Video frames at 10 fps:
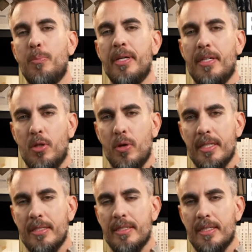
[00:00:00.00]
money
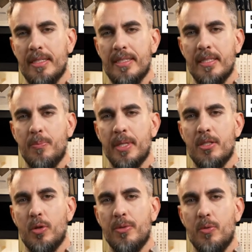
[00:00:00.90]
trees. C.
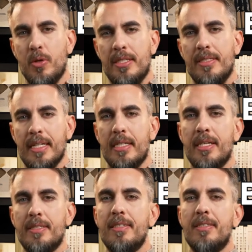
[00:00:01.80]
Bedrooms versus
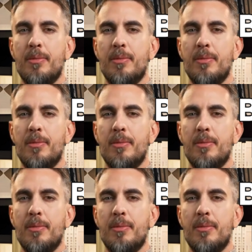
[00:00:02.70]
kitchens.